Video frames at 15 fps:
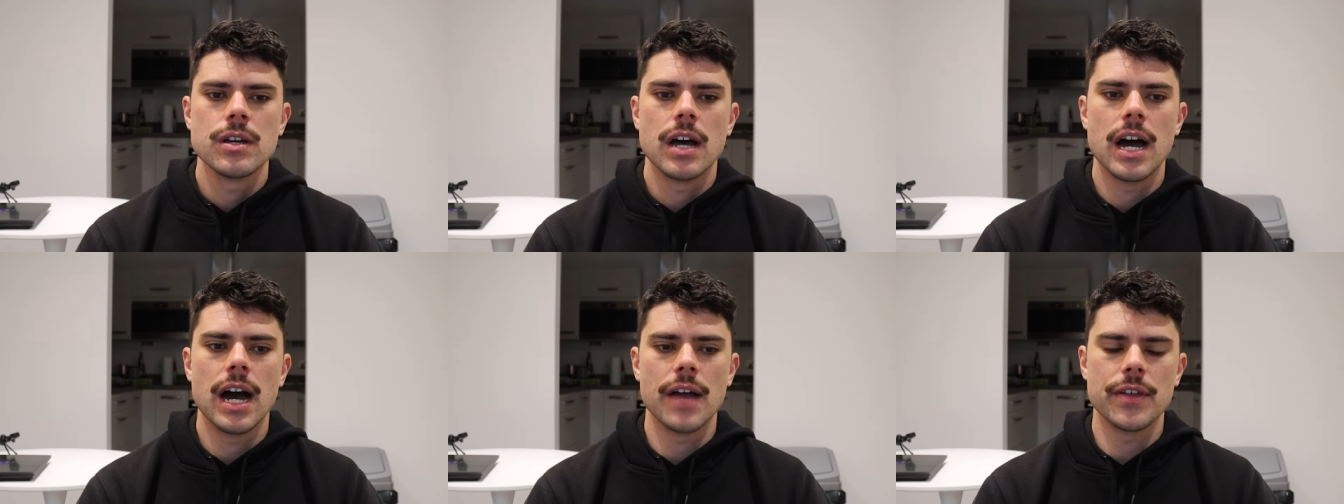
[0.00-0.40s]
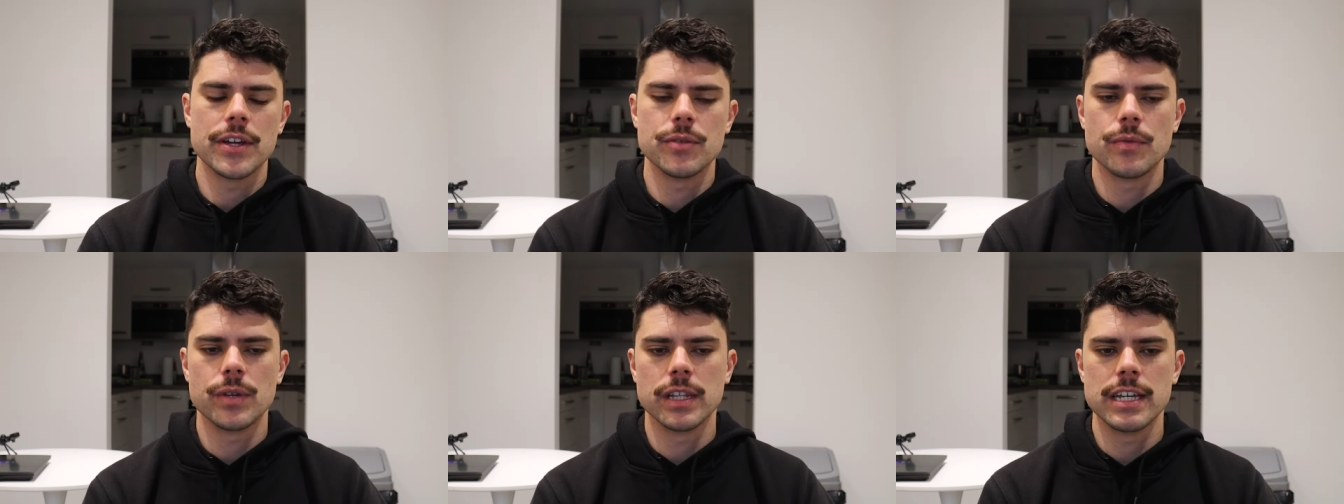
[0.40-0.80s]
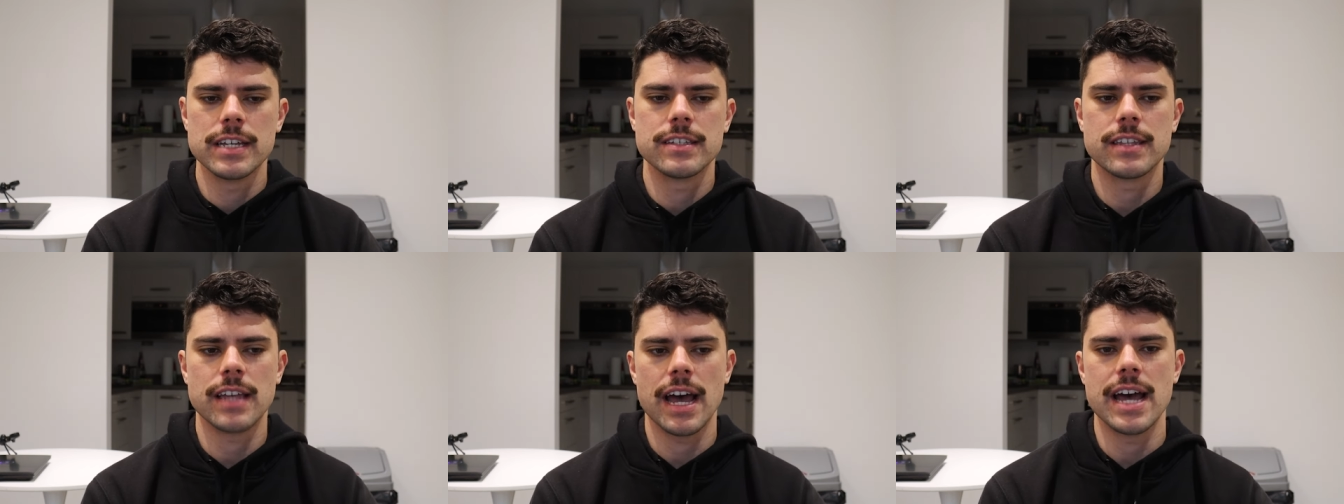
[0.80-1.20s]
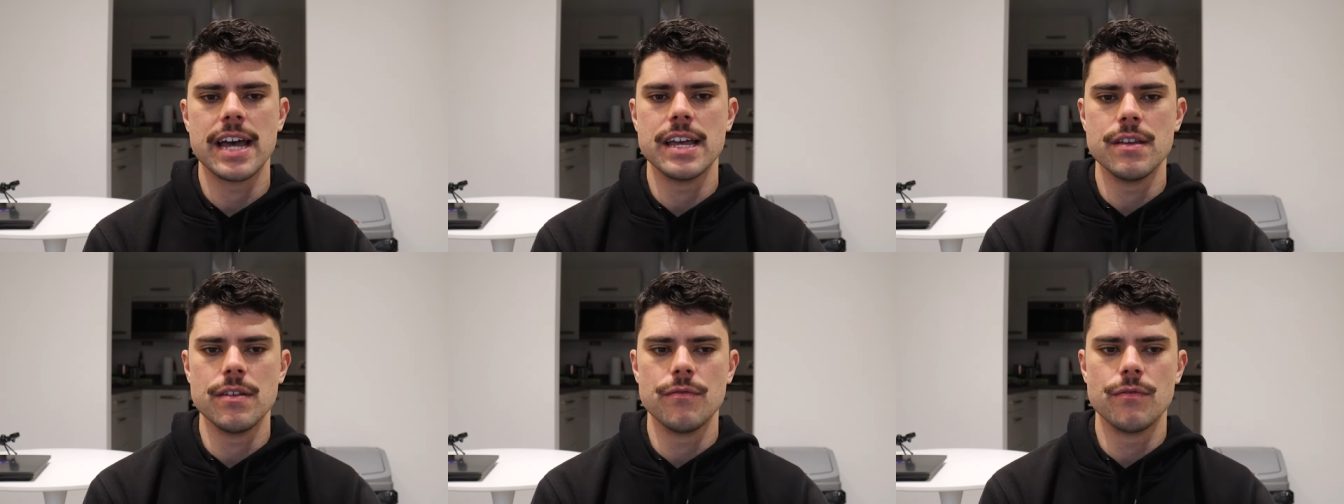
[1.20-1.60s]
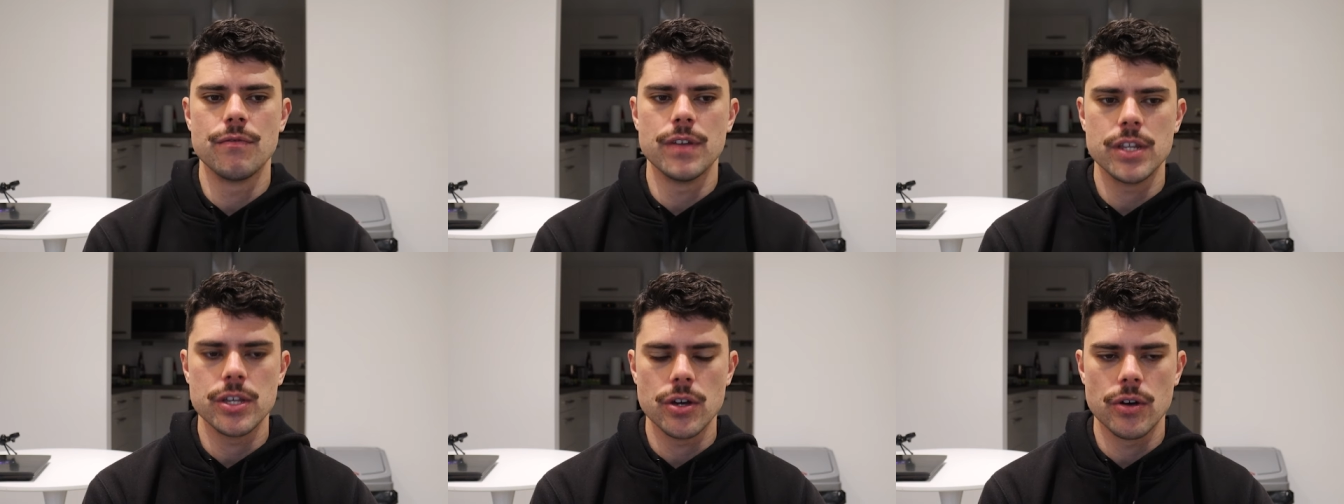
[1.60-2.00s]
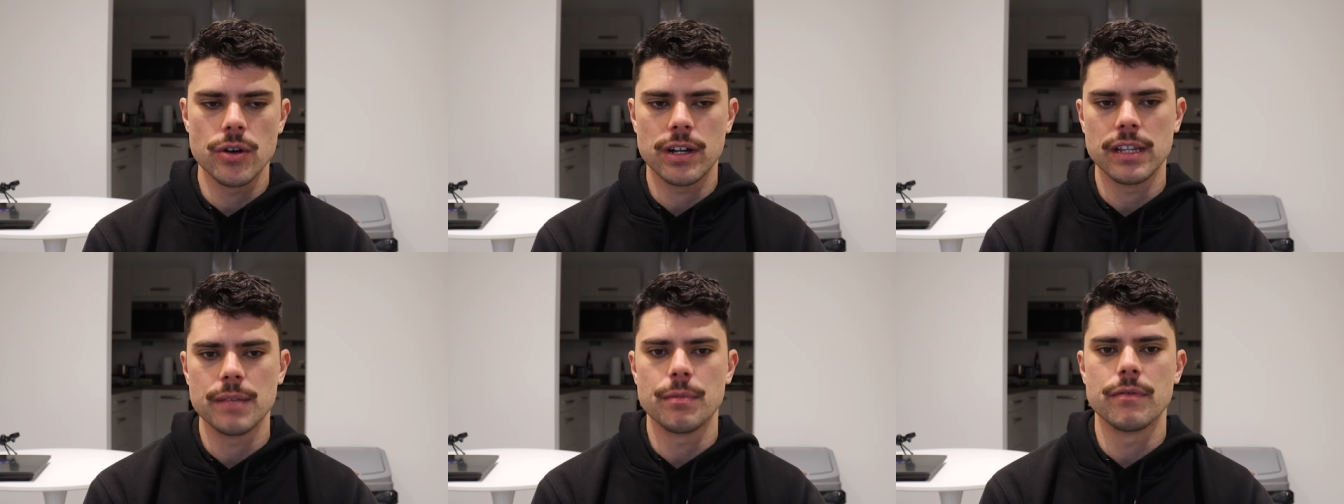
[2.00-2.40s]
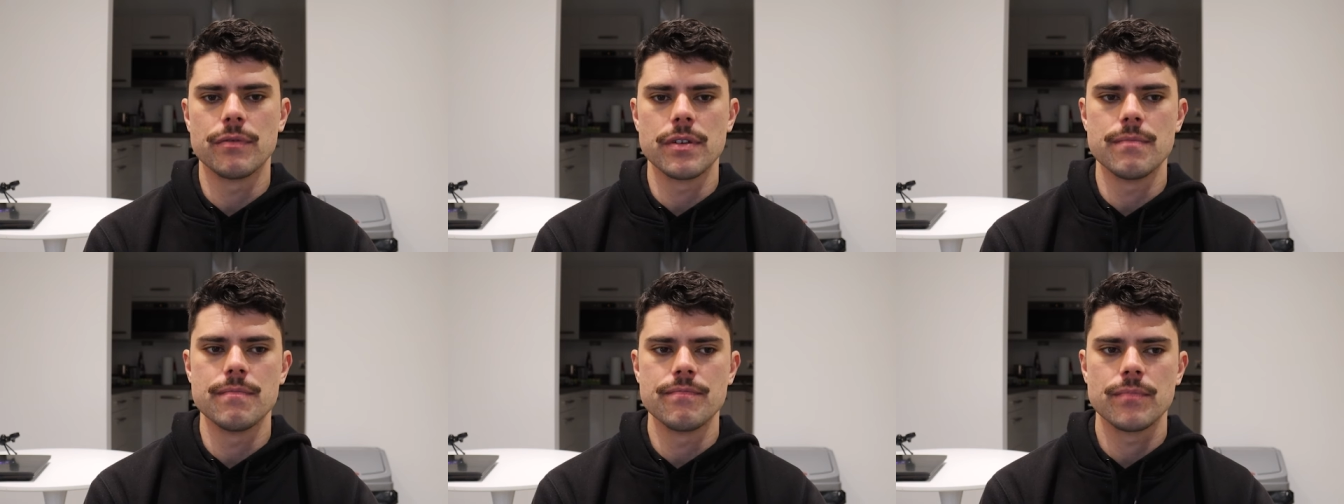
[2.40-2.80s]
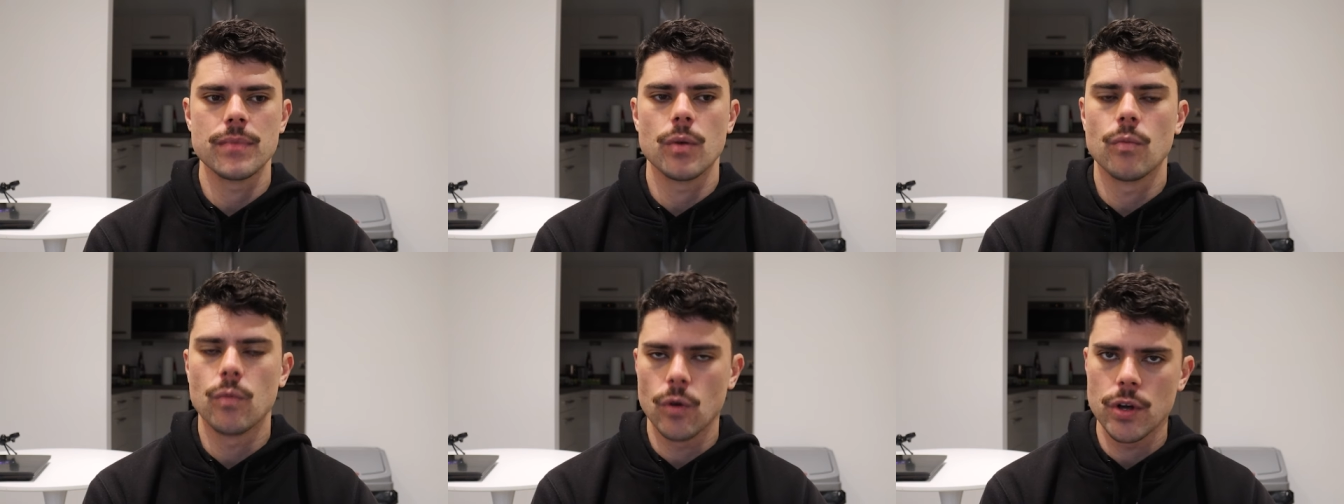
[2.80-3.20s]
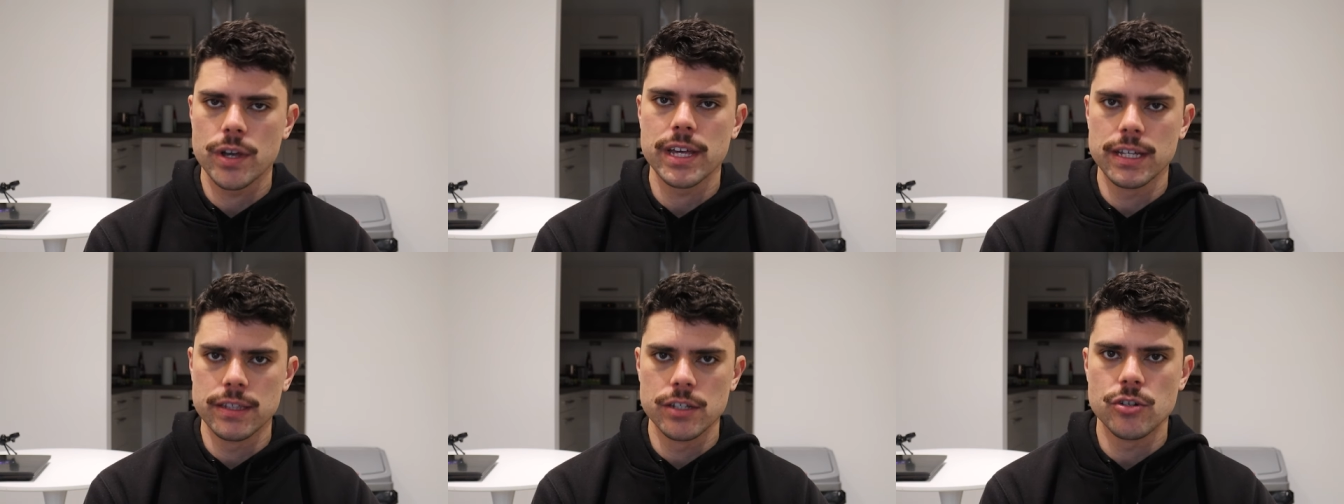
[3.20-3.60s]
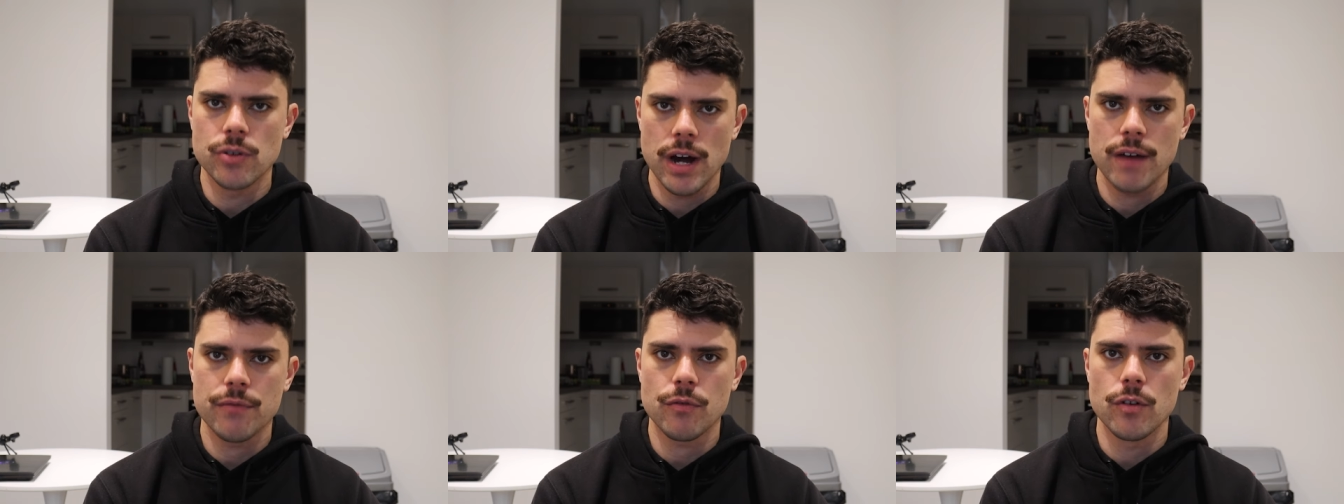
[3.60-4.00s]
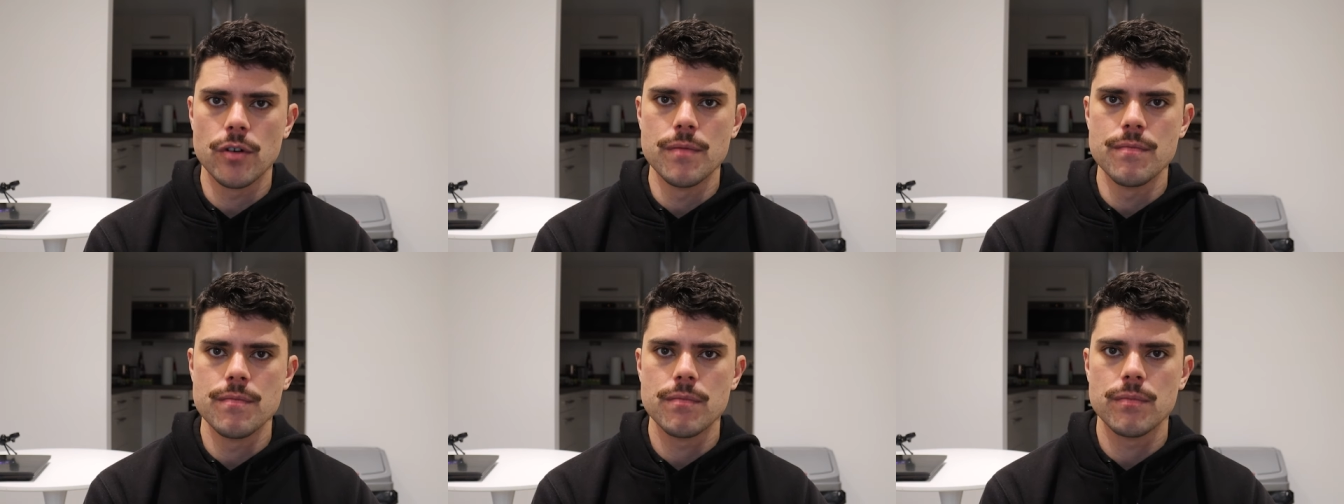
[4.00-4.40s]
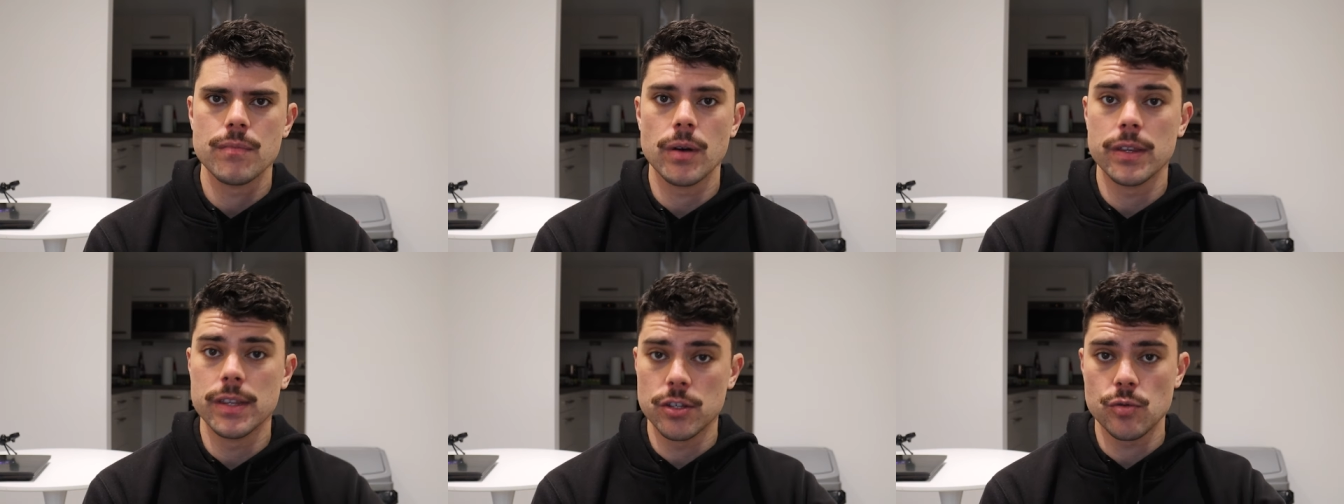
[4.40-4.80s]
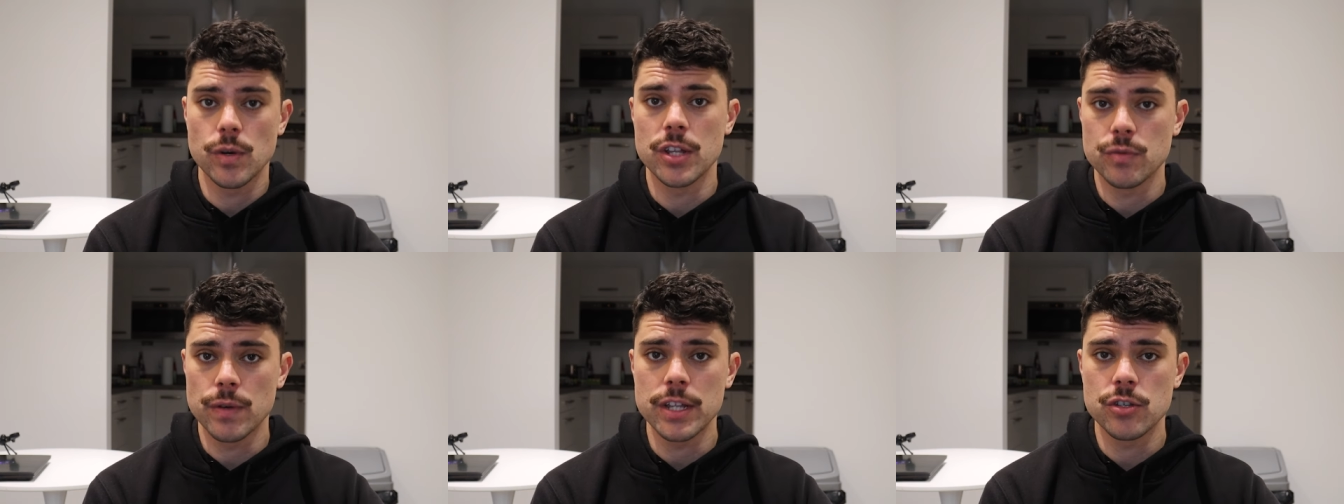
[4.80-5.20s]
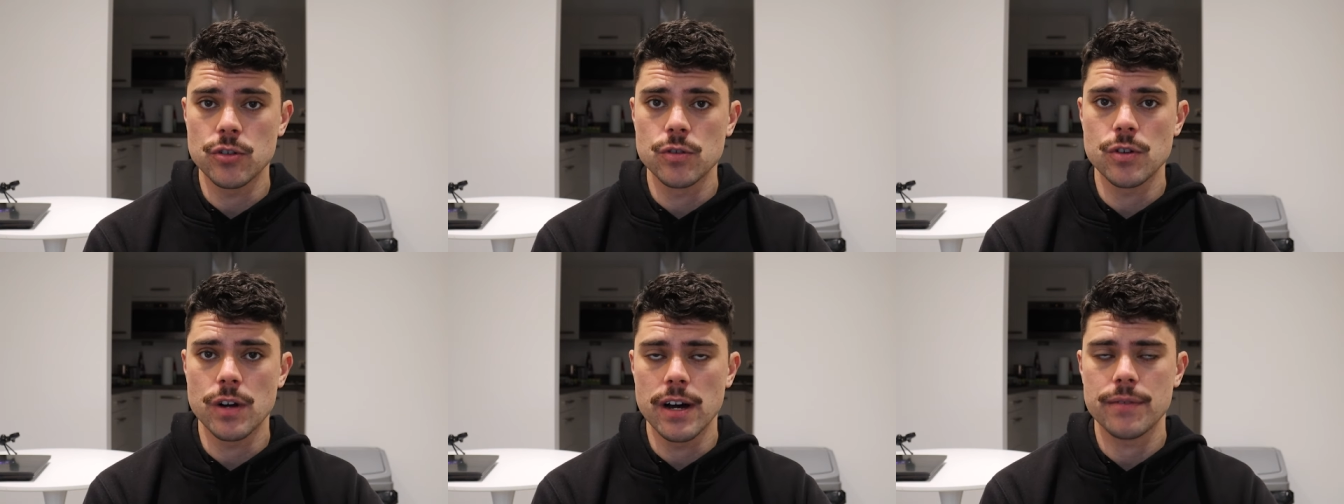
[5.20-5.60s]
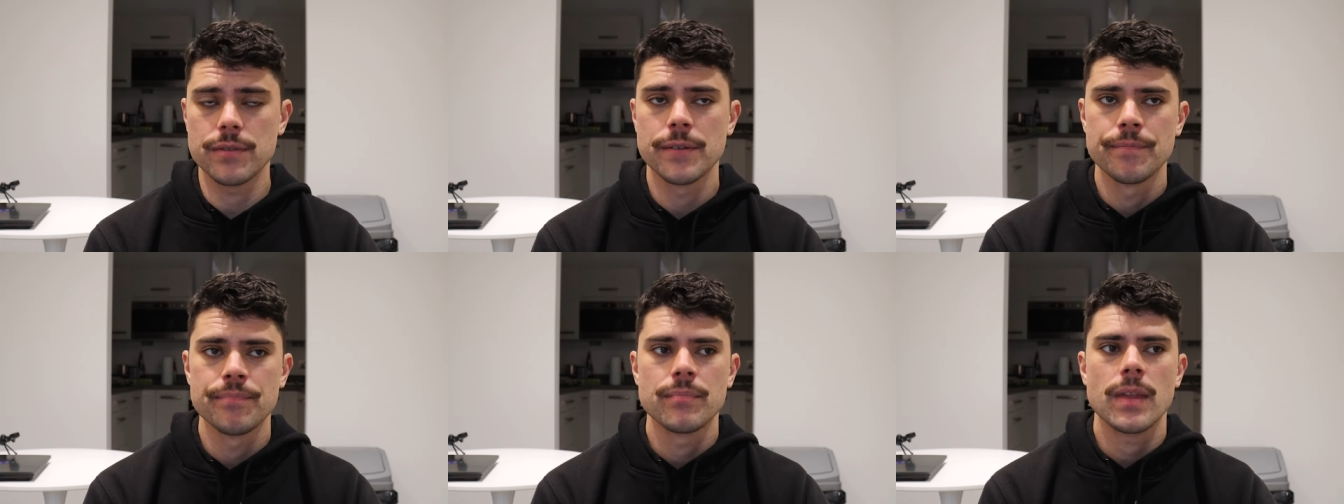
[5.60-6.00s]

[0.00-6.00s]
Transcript: Uh, they released a video clip of them working in the draft room in the 2022 draft,